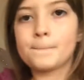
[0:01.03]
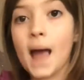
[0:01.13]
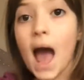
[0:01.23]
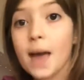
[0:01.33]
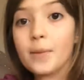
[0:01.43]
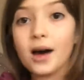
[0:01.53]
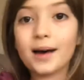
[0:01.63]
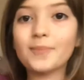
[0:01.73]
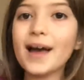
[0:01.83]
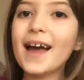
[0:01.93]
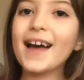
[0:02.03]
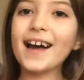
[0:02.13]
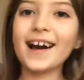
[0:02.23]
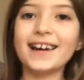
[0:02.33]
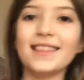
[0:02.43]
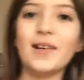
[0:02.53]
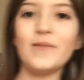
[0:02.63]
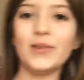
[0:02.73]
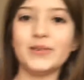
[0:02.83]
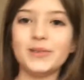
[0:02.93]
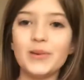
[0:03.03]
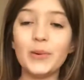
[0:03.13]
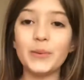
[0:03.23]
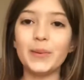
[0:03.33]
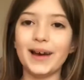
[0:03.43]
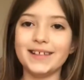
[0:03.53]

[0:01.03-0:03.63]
Hi, Mom. I love you so much.